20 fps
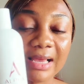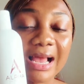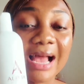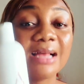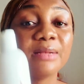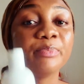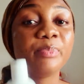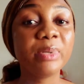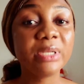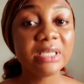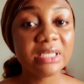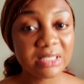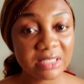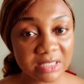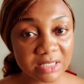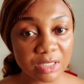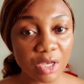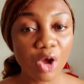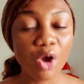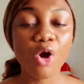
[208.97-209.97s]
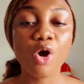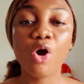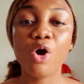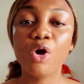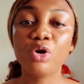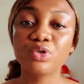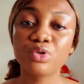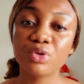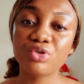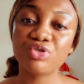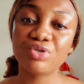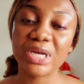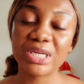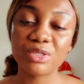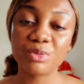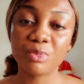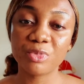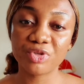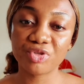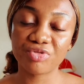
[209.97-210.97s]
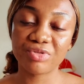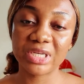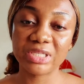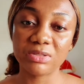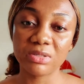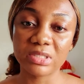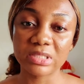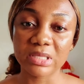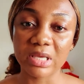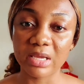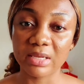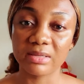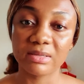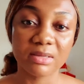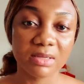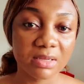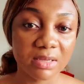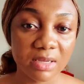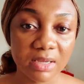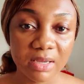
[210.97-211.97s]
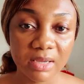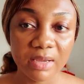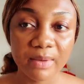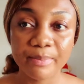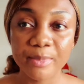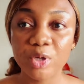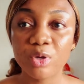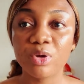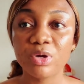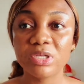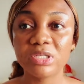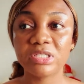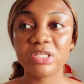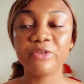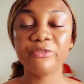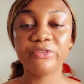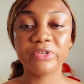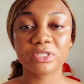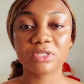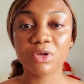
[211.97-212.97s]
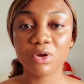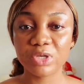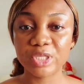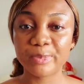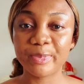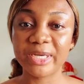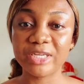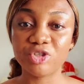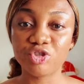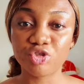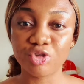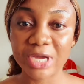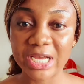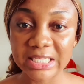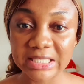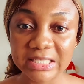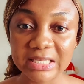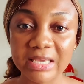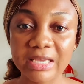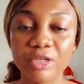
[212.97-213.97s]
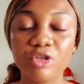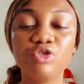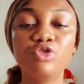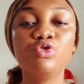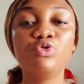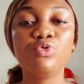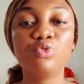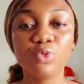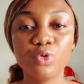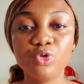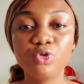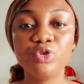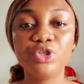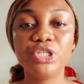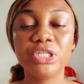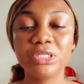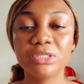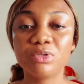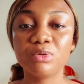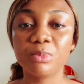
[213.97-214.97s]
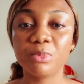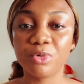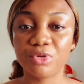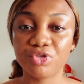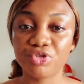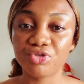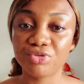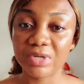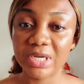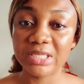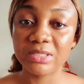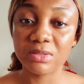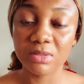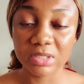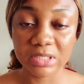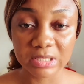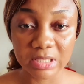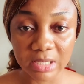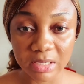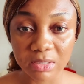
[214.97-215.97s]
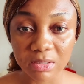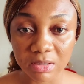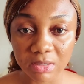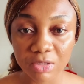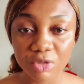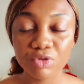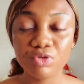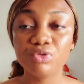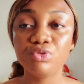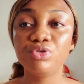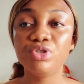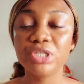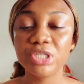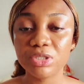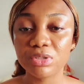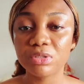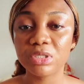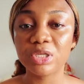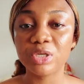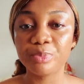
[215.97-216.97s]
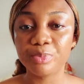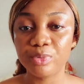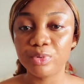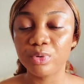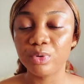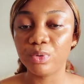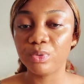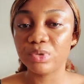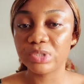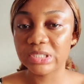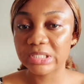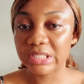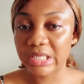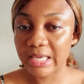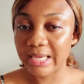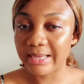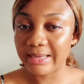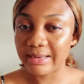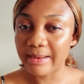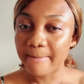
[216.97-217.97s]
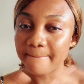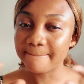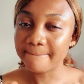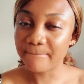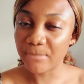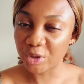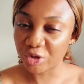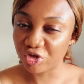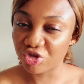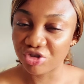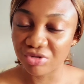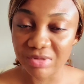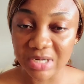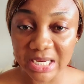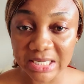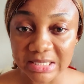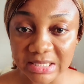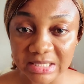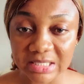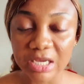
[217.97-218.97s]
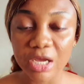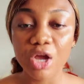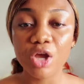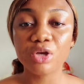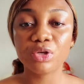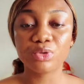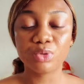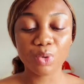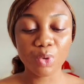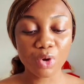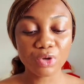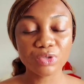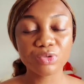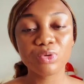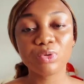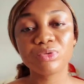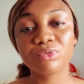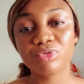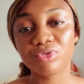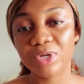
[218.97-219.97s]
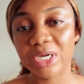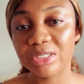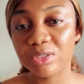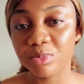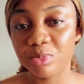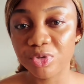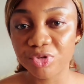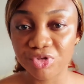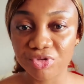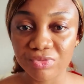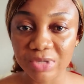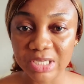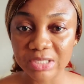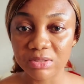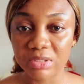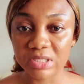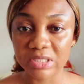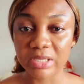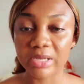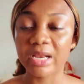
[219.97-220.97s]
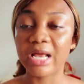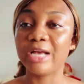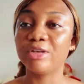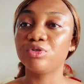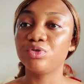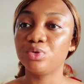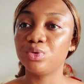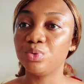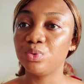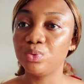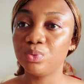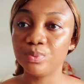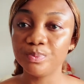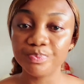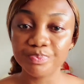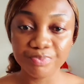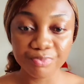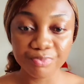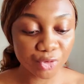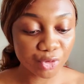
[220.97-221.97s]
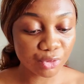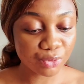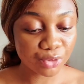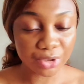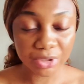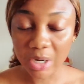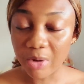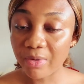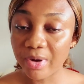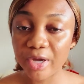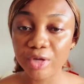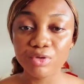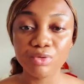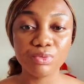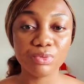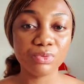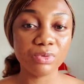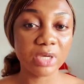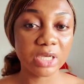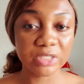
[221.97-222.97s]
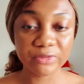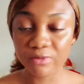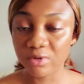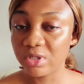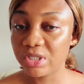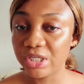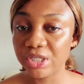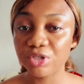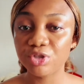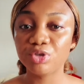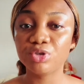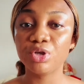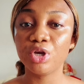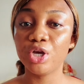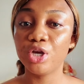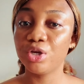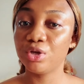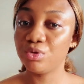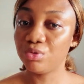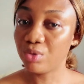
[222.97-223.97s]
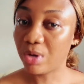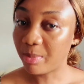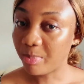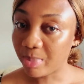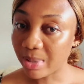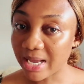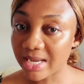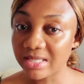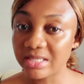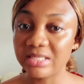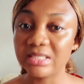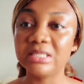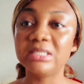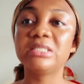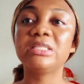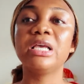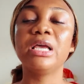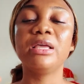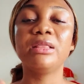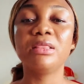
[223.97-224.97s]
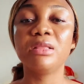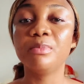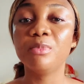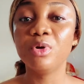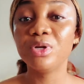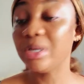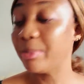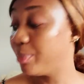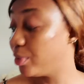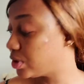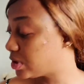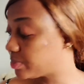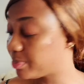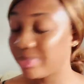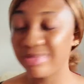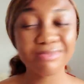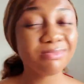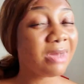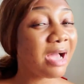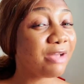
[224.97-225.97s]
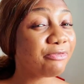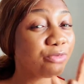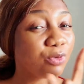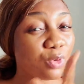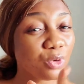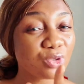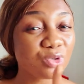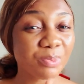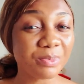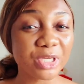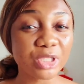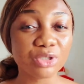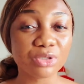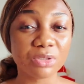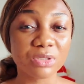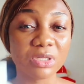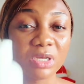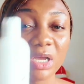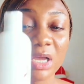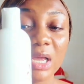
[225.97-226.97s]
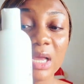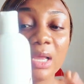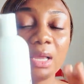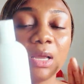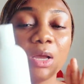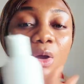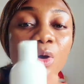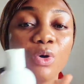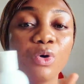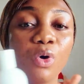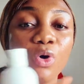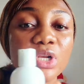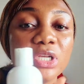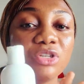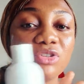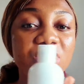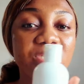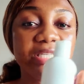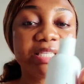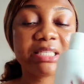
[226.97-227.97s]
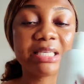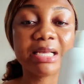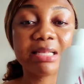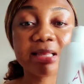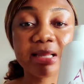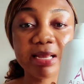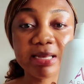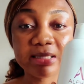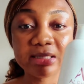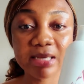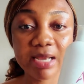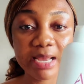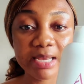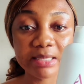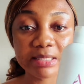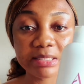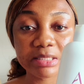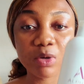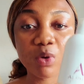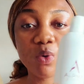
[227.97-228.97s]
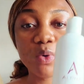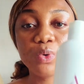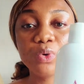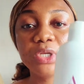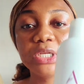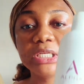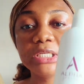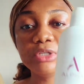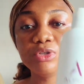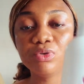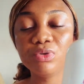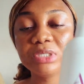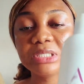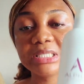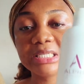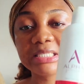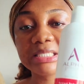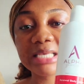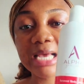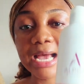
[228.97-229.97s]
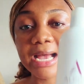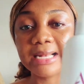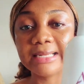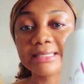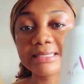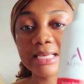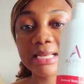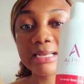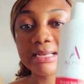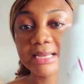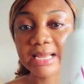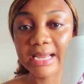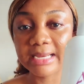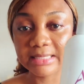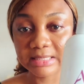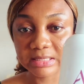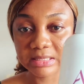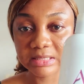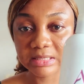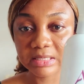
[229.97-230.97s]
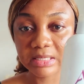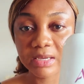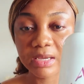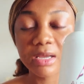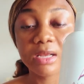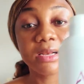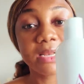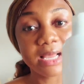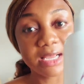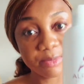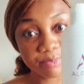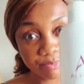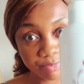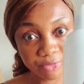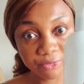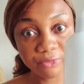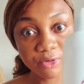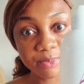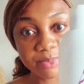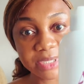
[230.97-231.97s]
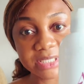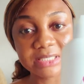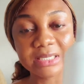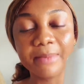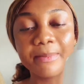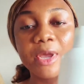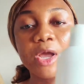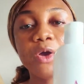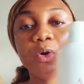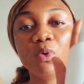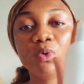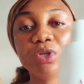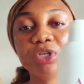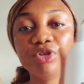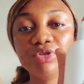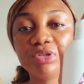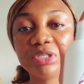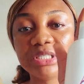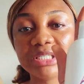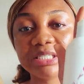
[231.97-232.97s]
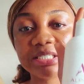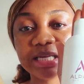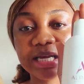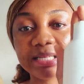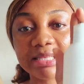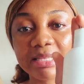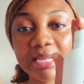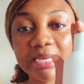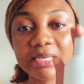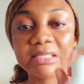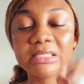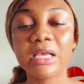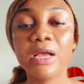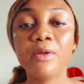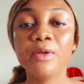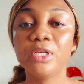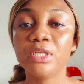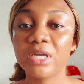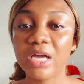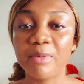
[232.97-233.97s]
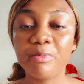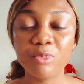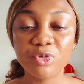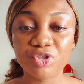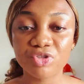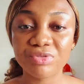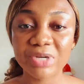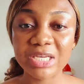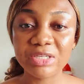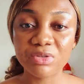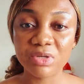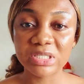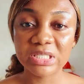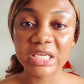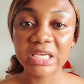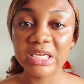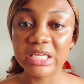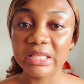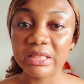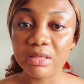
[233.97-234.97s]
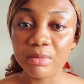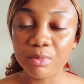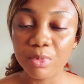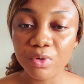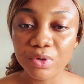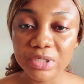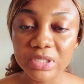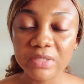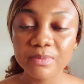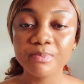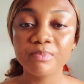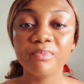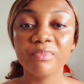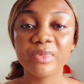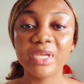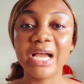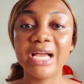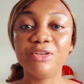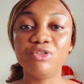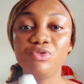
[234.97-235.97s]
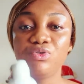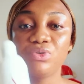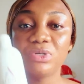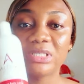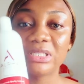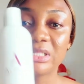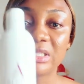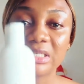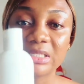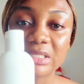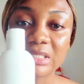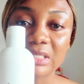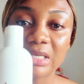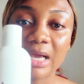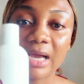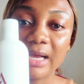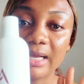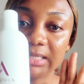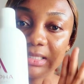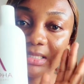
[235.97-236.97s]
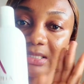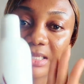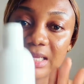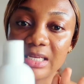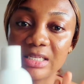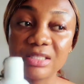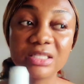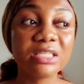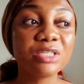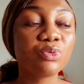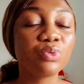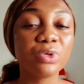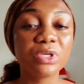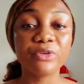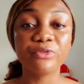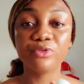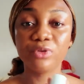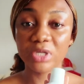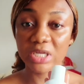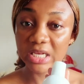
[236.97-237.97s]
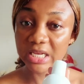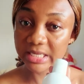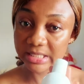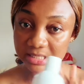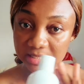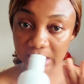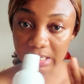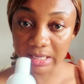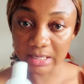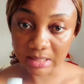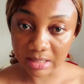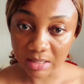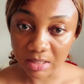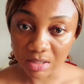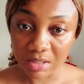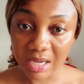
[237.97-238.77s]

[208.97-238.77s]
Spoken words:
And please also try to moisturize the skin, because if it's caused by dry skin, you know you need to moisturize the skin. You need to keep your skin moisturized. So also try to moisturize the skin as you shower, you exfoliate, you apply this in the morning. But I forgot to mention, only use this at night, guys. Only use this at night, like before bedtime. Only use this at night. You can moisturize your skin in the morning and use this at night. This will give you clear skin.